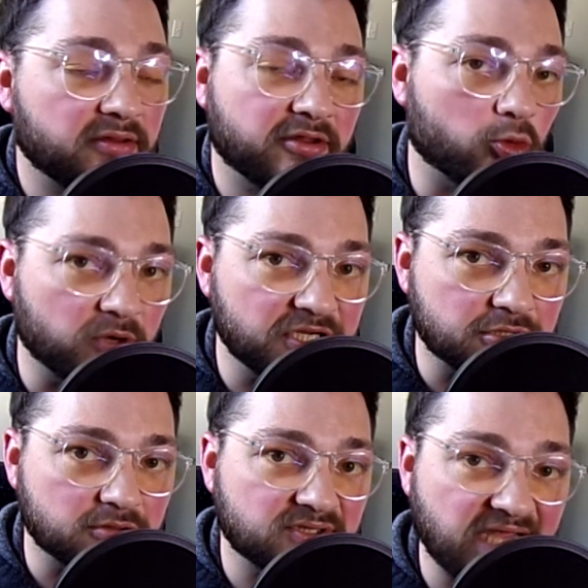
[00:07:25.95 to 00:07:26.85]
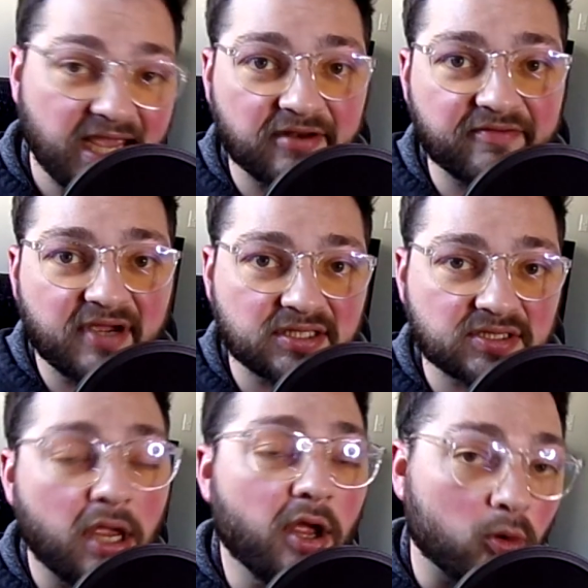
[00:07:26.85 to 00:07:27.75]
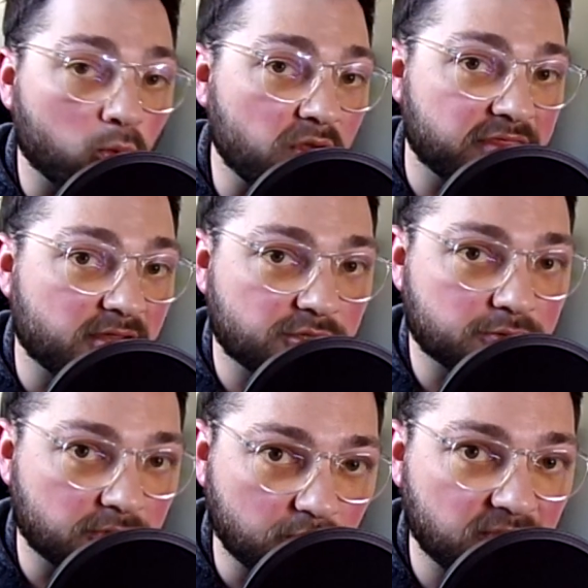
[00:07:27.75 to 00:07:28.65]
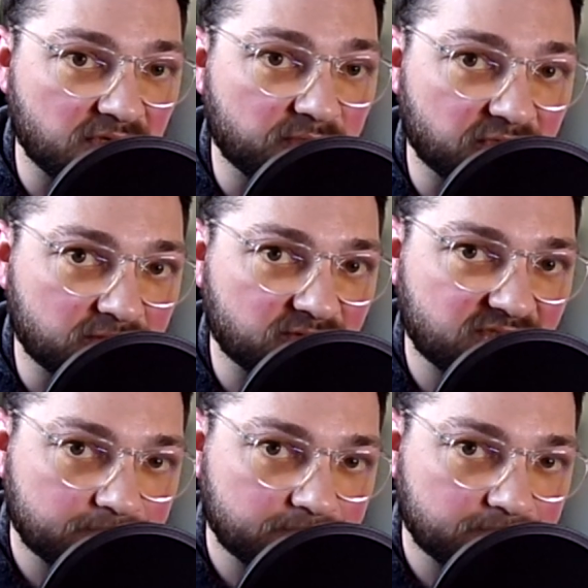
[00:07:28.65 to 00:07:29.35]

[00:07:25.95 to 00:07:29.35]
their regionals and events with their Dragunity builds.